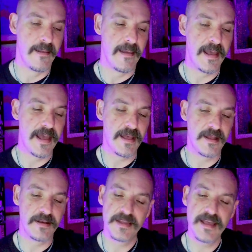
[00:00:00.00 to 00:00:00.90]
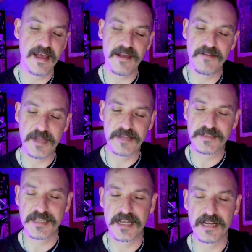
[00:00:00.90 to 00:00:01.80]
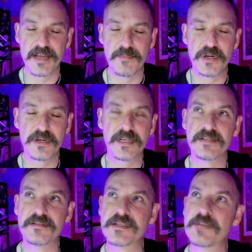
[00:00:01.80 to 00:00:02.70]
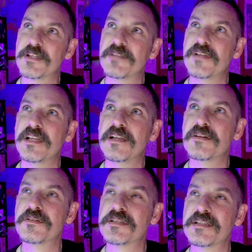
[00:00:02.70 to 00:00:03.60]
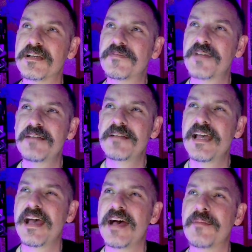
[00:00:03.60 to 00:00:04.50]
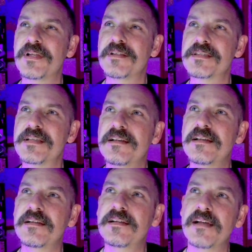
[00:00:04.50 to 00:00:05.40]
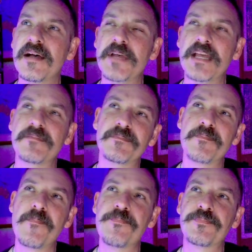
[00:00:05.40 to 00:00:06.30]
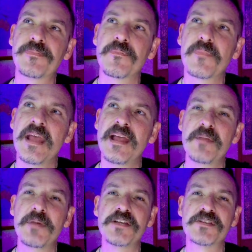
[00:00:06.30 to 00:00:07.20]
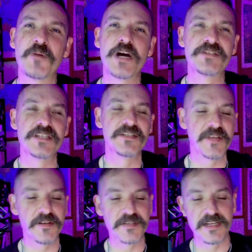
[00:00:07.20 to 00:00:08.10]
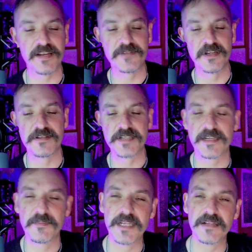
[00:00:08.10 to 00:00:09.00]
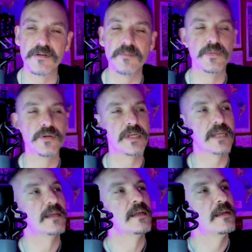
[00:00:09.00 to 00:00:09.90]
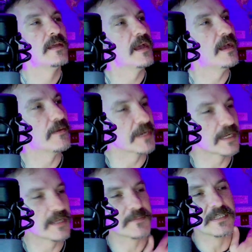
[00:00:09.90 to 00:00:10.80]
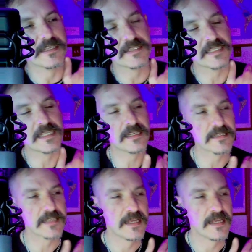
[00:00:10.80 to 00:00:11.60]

And yeah, I just kind of got burned on some of the videos and stuff. It happens. I mean, anybody who's watched these videos enough knows I can be a little moody when it comes to these things,